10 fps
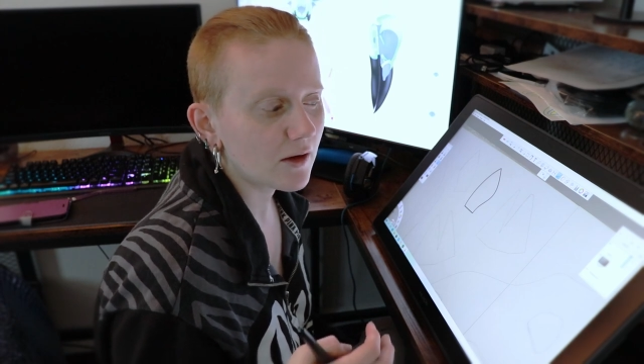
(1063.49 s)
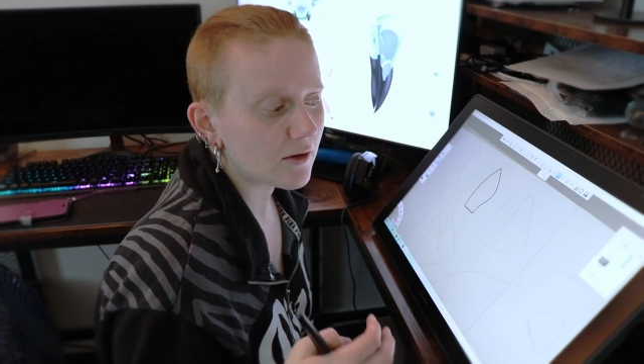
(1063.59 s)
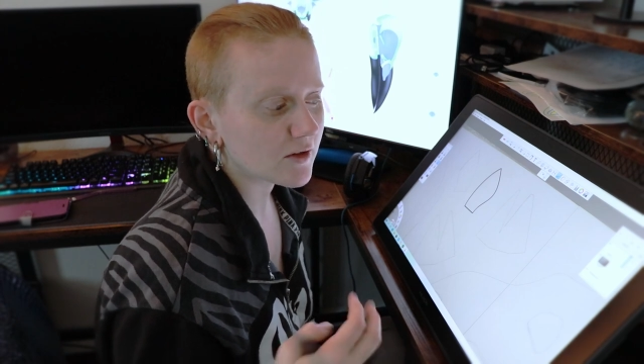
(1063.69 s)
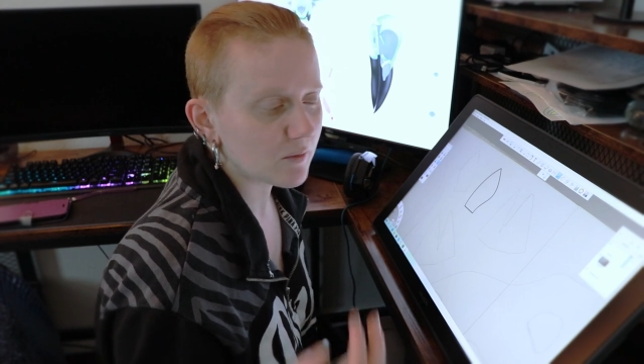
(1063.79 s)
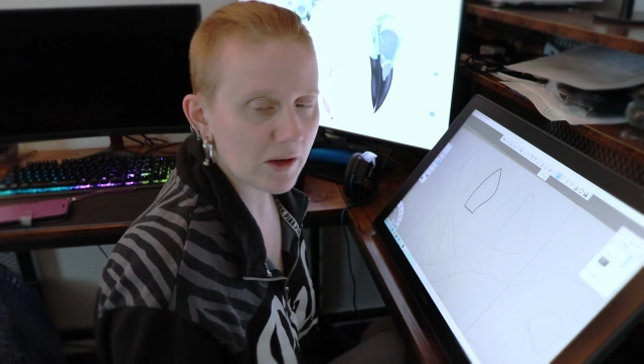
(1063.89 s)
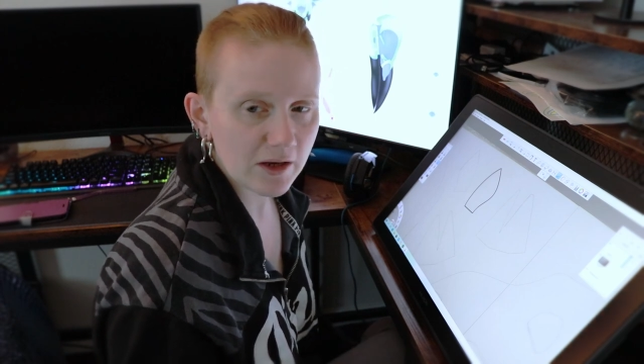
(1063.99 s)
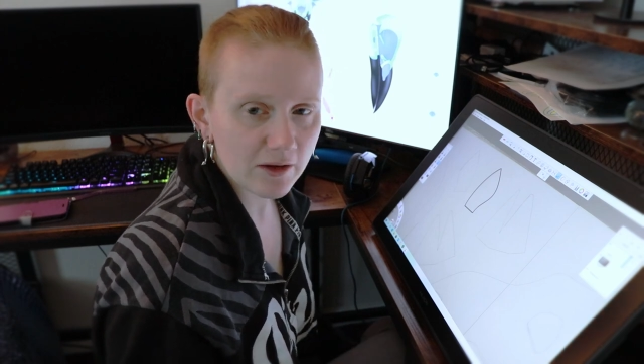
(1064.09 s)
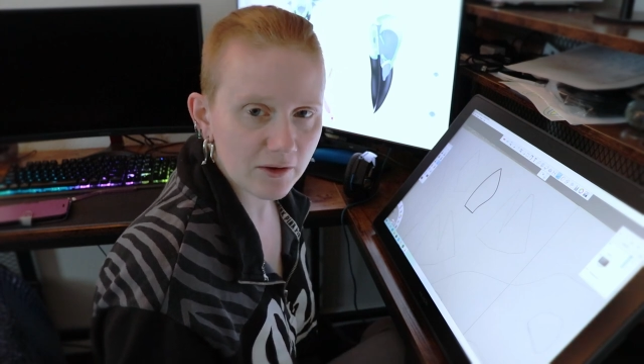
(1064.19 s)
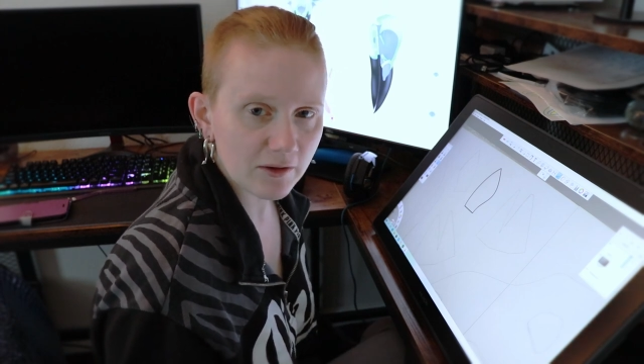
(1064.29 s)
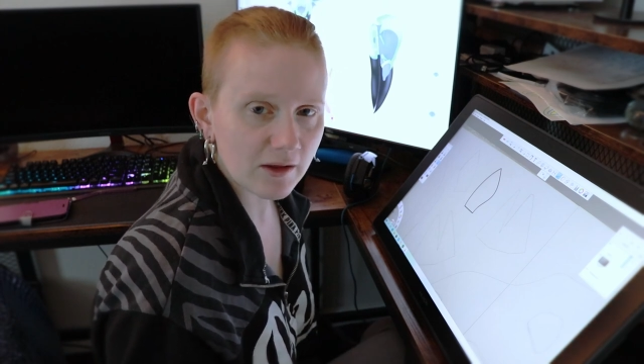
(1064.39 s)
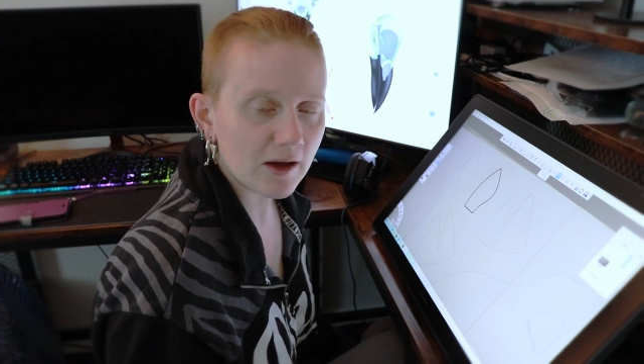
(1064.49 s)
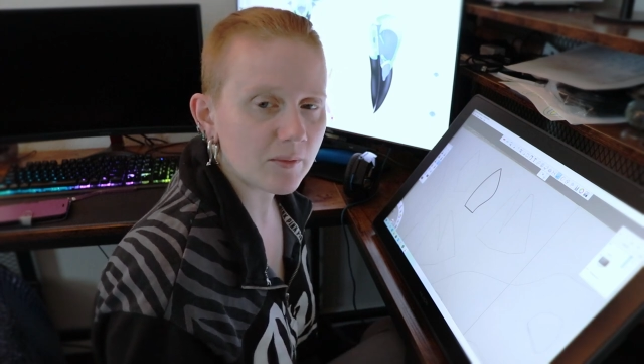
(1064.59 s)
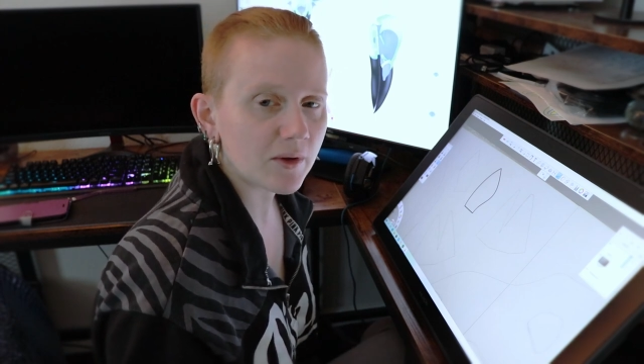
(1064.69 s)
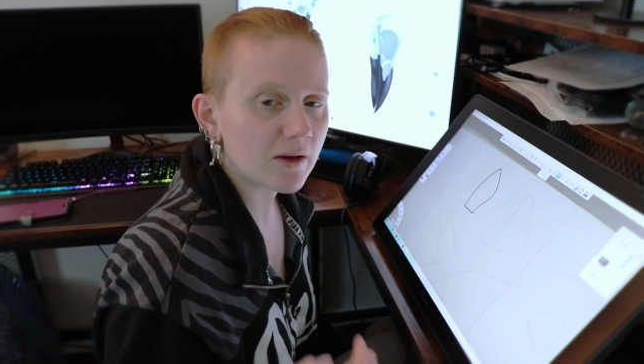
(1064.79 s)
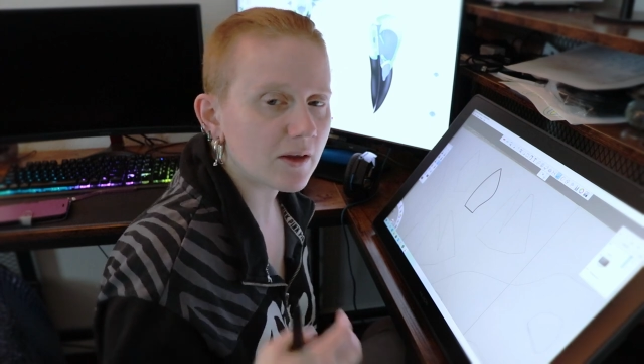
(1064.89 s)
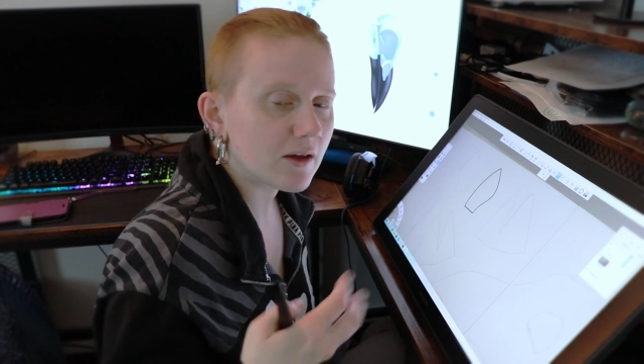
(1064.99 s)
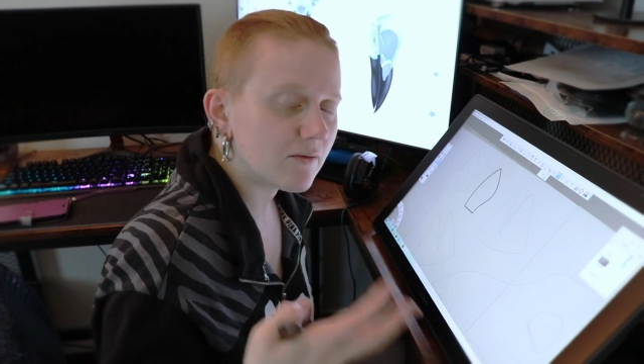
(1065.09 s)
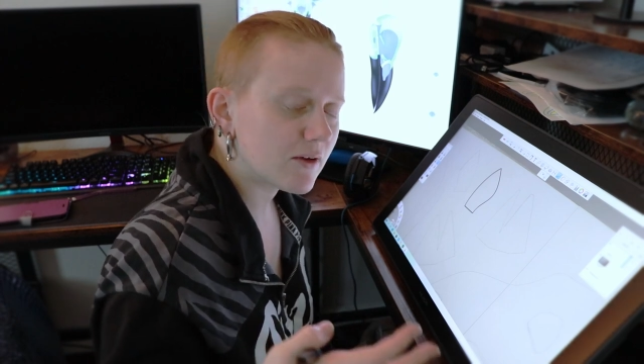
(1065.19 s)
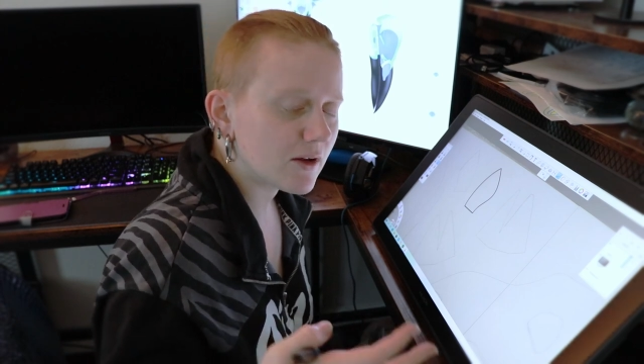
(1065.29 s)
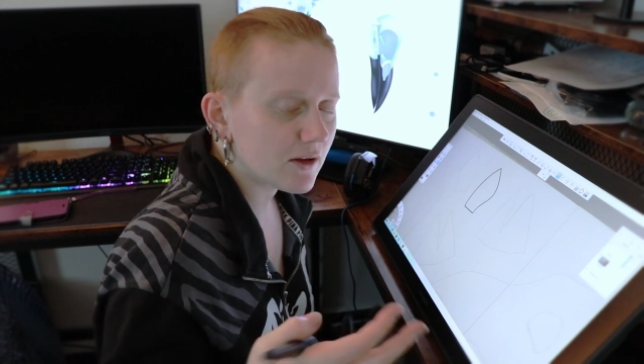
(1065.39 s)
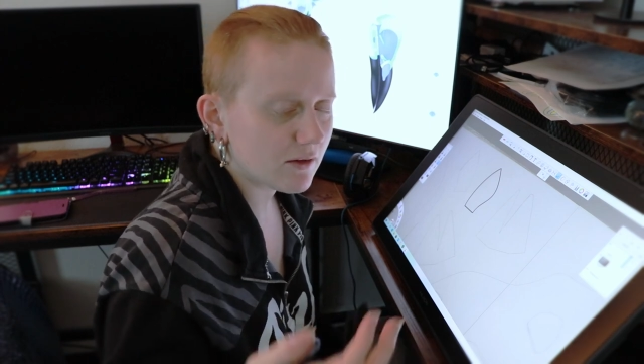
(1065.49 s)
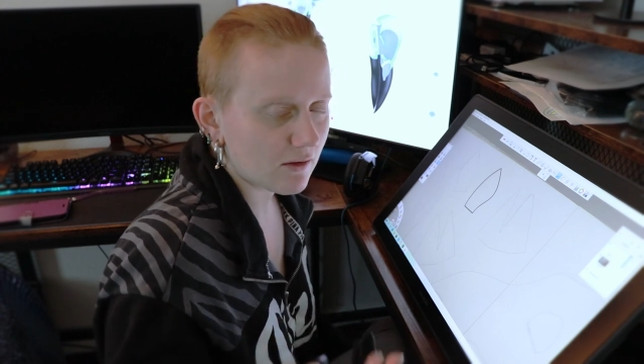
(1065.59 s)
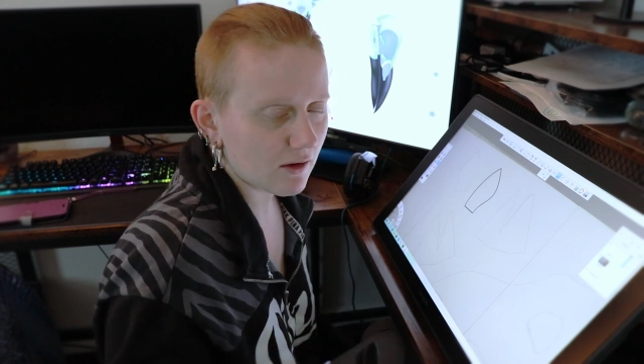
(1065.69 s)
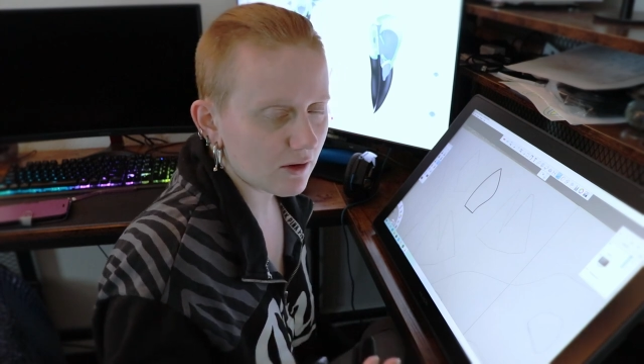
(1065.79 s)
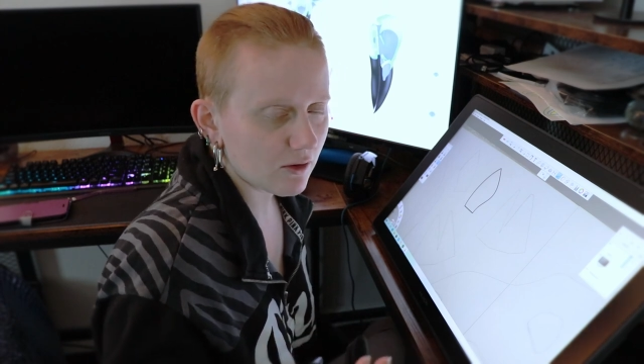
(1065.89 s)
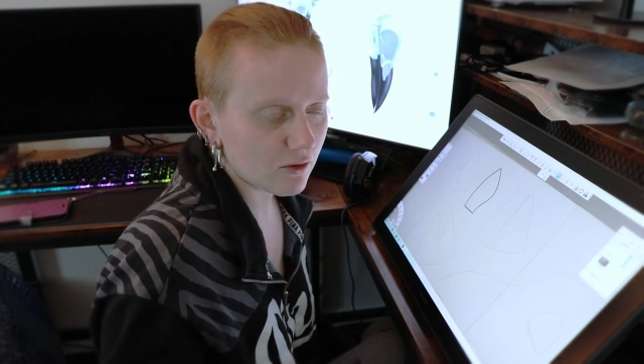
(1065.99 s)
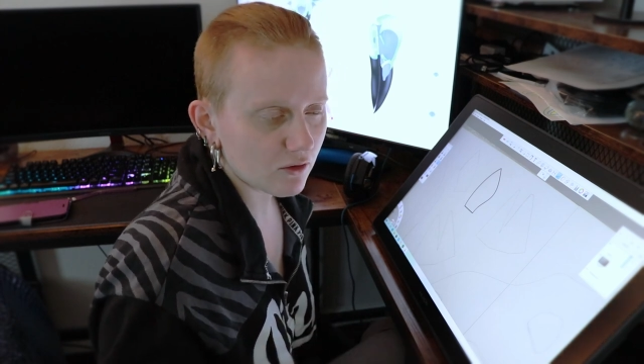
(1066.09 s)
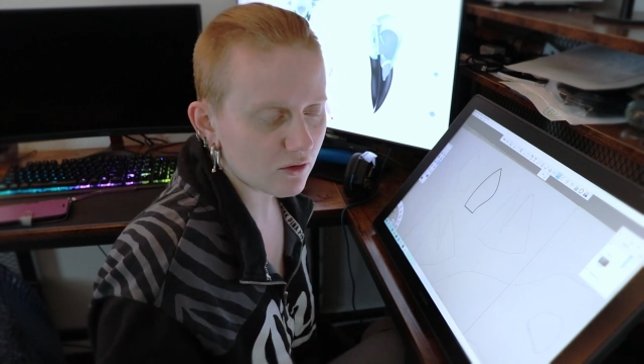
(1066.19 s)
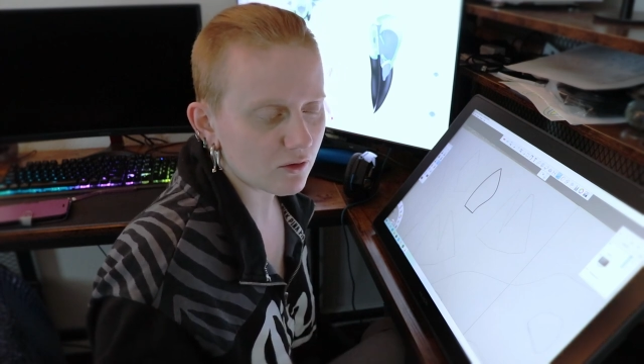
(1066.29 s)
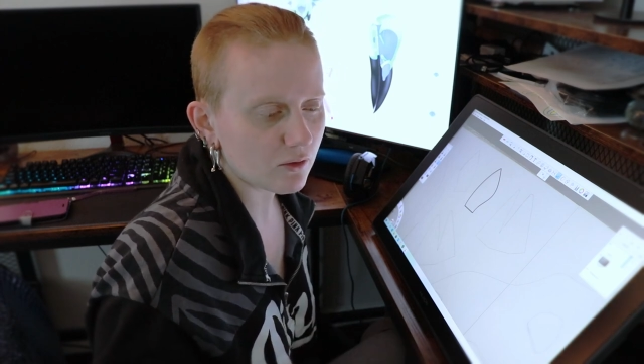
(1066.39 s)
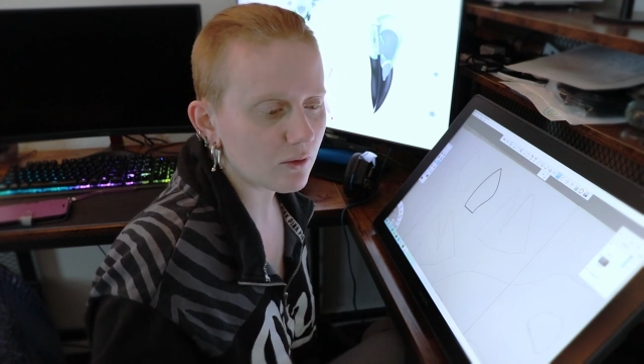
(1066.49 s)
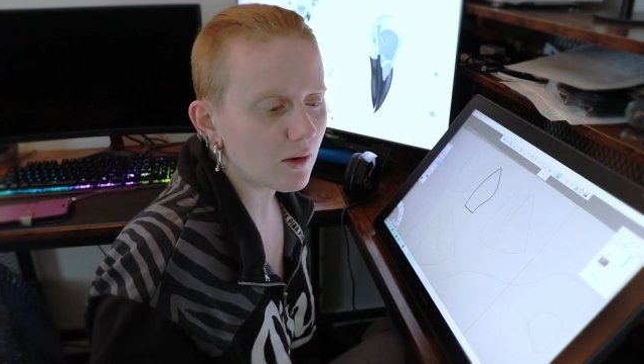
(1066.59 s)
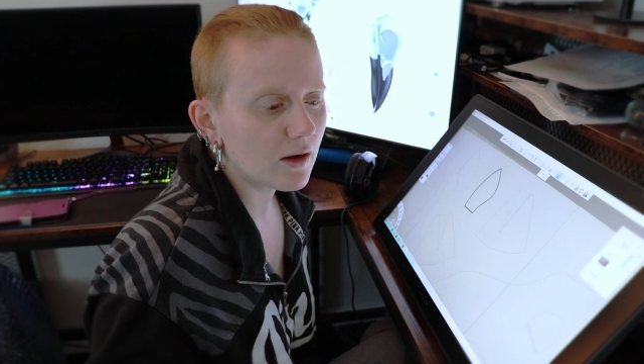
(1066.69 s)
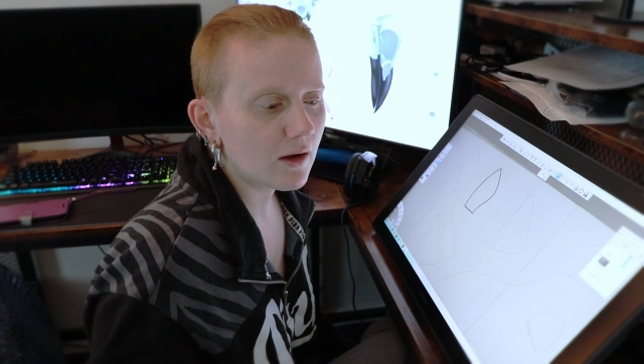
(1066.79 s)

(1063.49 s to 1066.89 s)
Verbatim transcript: i was debating on that but i gave it a day or two